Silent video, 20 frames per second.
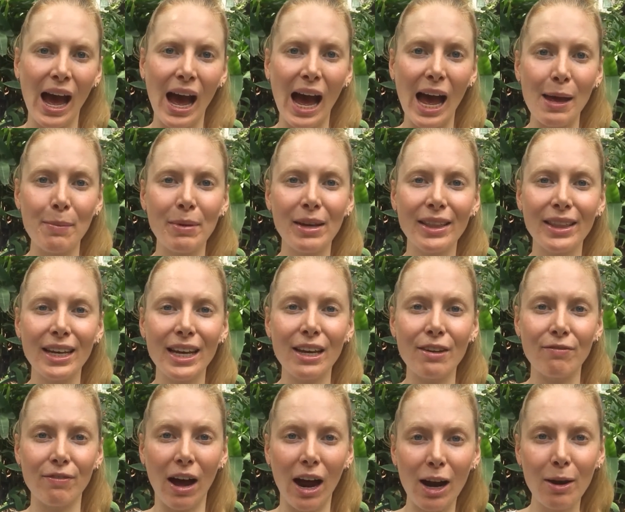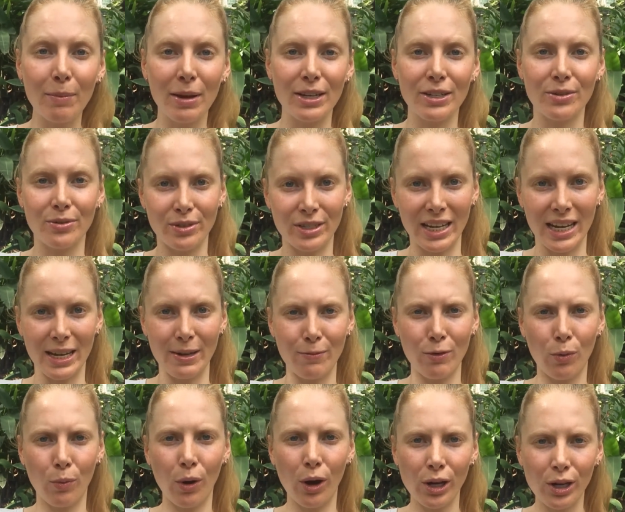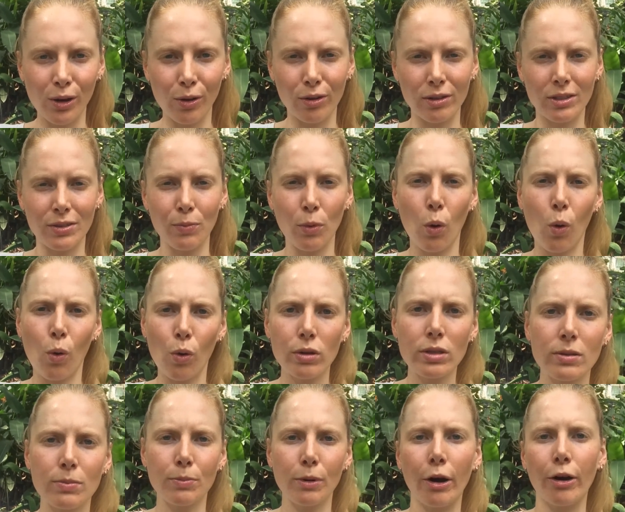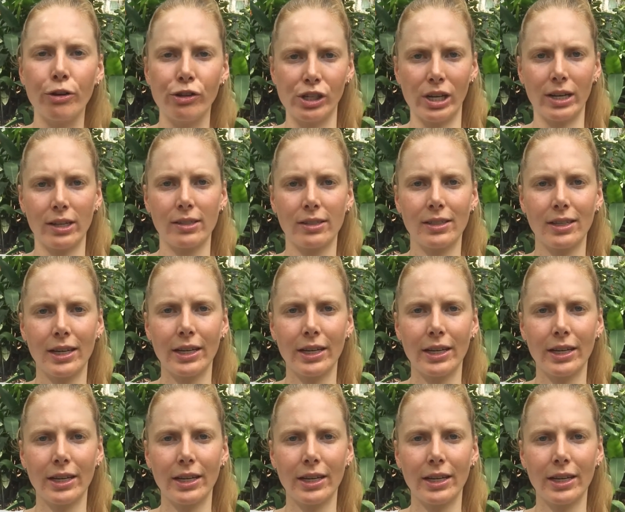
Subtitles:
I am in the environmental team, working on some awesome projects,